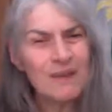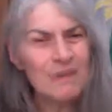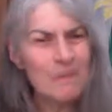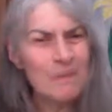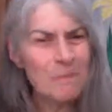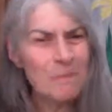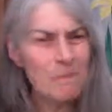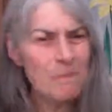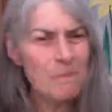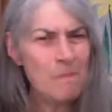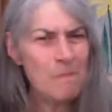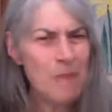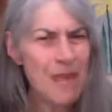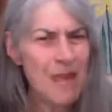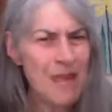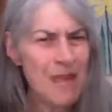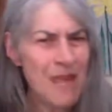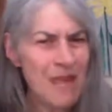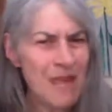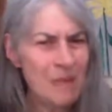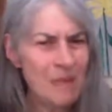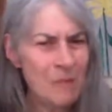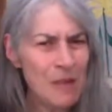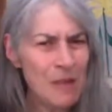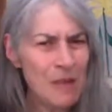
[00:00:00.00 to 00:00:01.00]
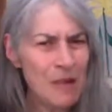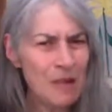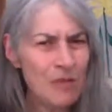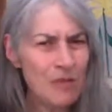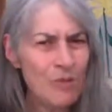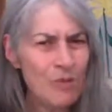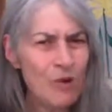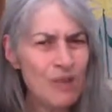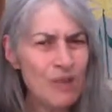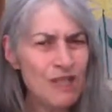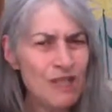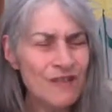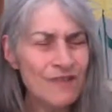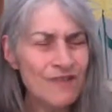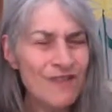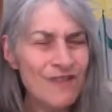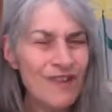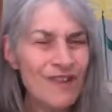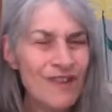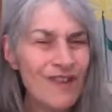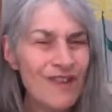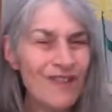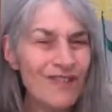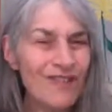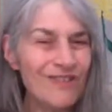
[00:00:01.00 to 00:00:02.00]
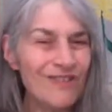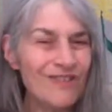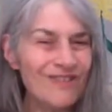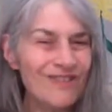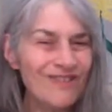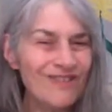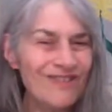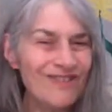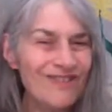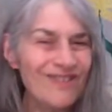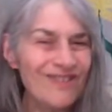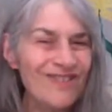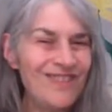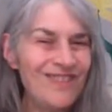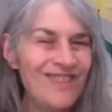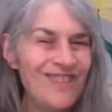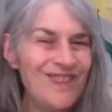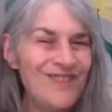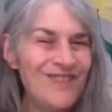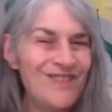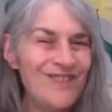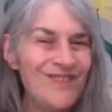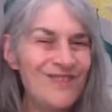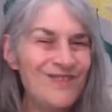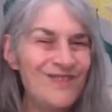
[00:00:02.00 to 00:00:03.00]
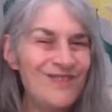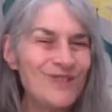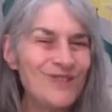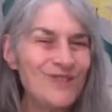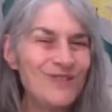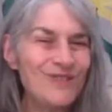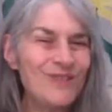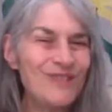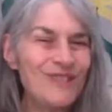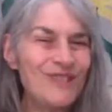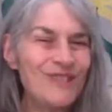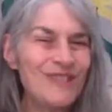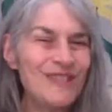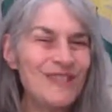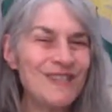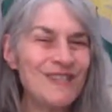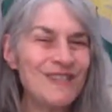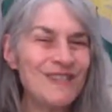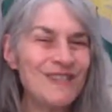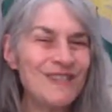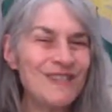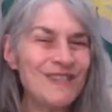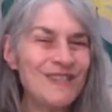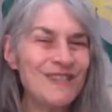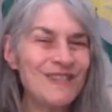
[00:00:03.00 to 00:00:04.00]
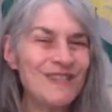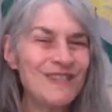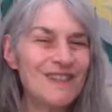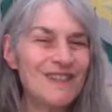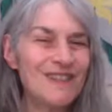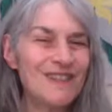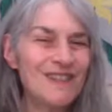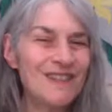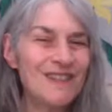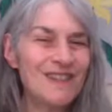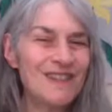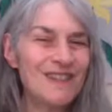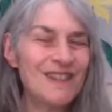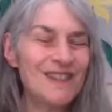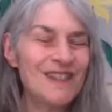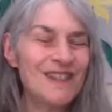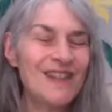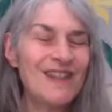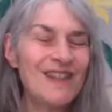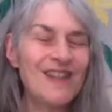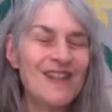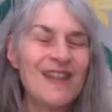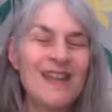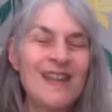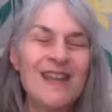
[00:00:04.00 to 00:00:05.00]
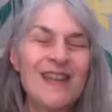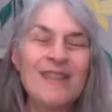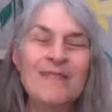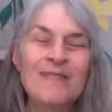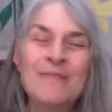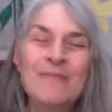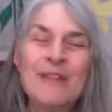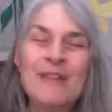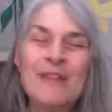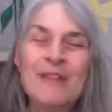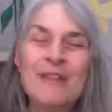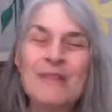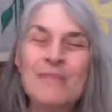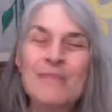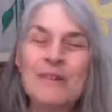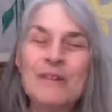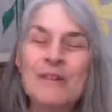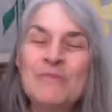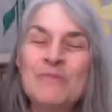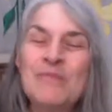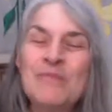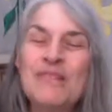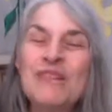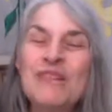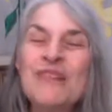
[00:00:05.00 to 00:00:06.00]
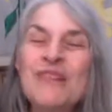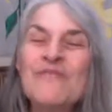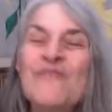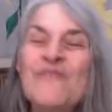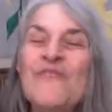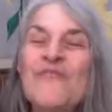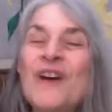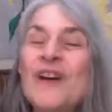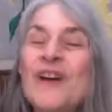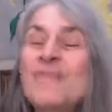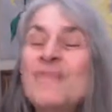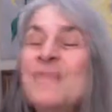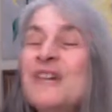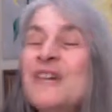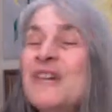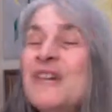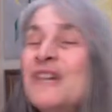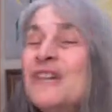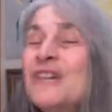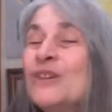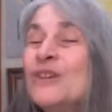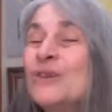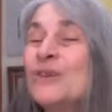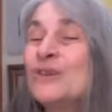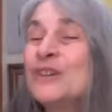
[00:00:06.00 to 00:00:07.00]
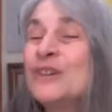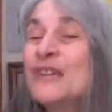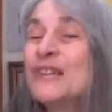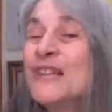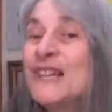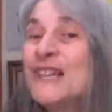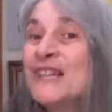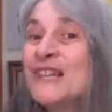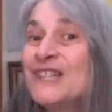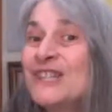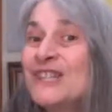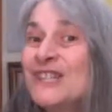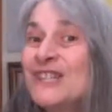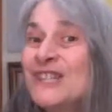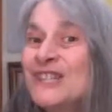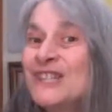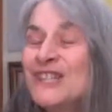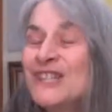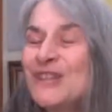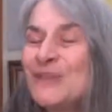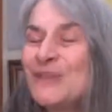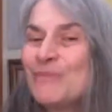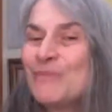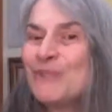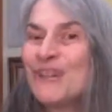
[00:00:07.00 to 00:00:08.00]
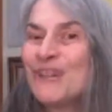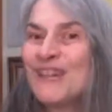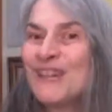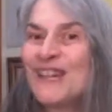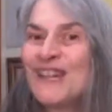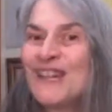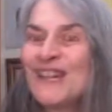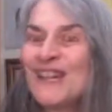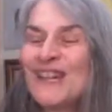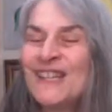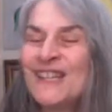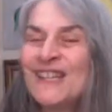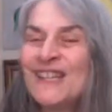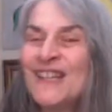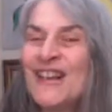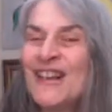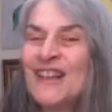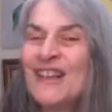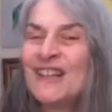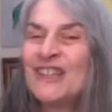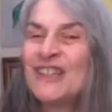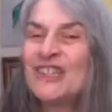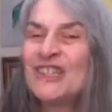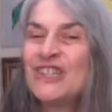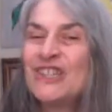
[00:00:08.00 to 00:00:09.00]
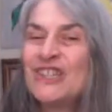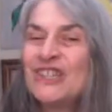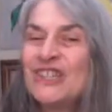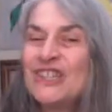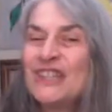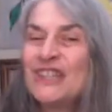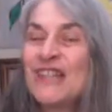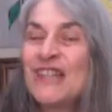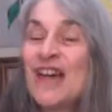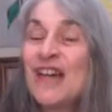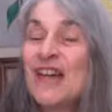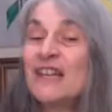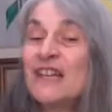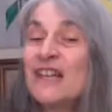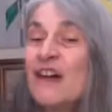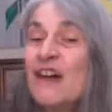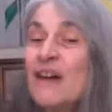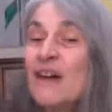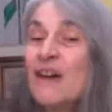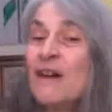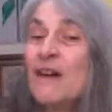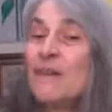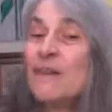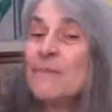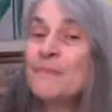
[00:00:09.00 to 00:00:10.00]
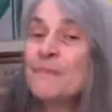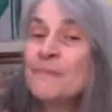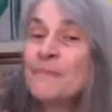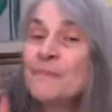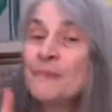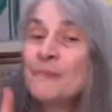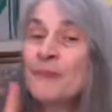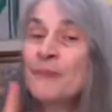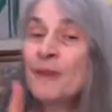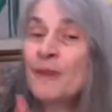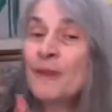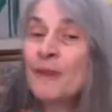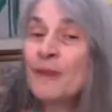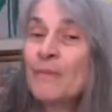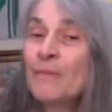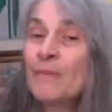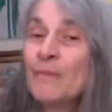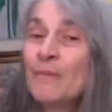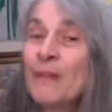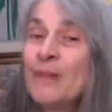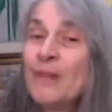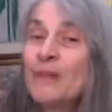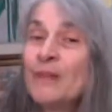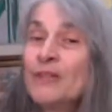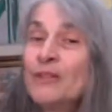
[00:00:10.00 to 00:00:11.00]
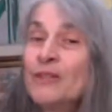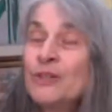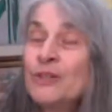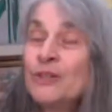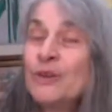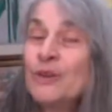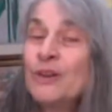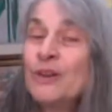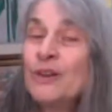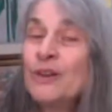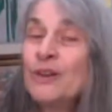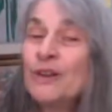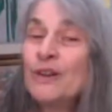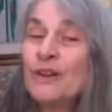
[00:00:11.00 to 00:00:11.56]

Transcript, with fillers: may appear more difficult than other choices. Again, I'm Ali Bierman. You can find me at yourrelationshipintelligence.com. Make sure